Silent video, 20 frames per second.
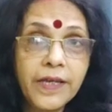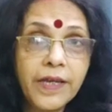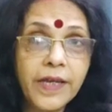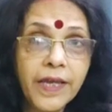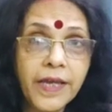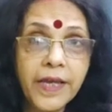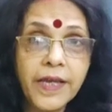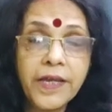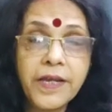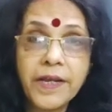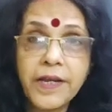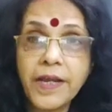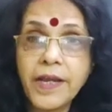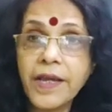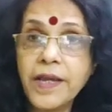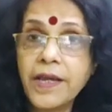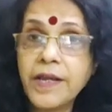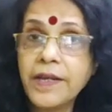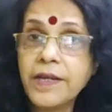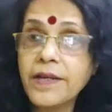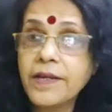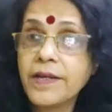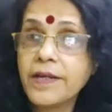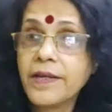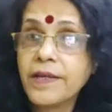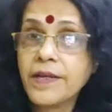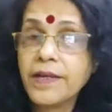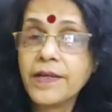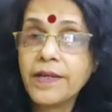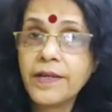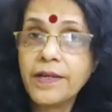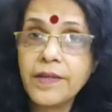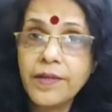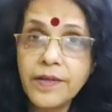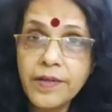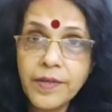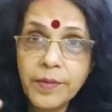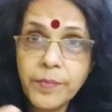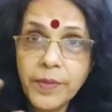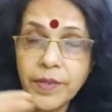hair and
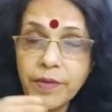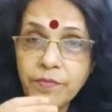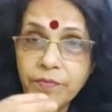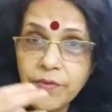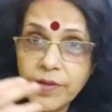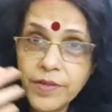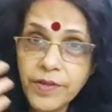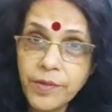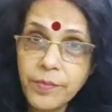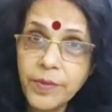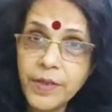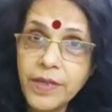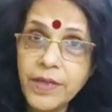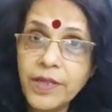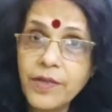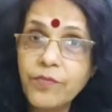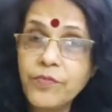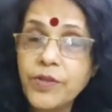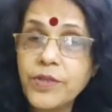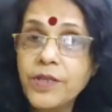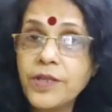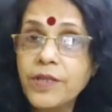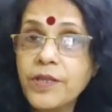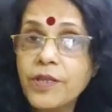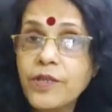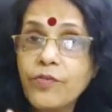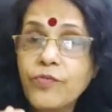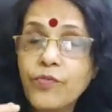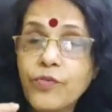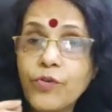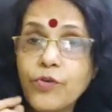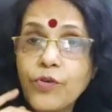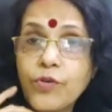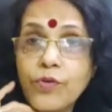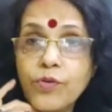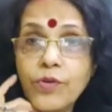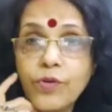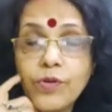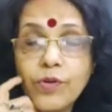remaining within the four